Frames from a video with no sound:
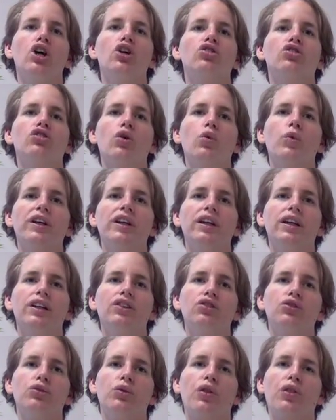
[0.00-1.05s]
So we
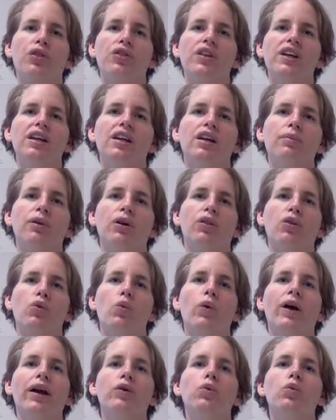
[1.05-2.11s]
need to think about the
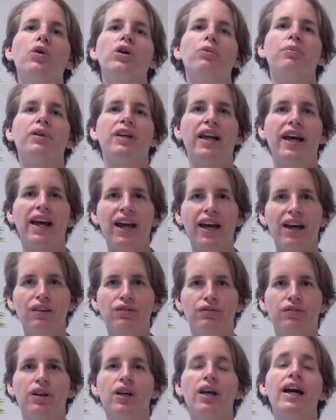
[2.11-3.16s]
way we
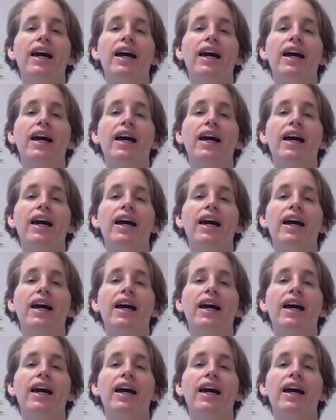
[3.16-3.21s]
behave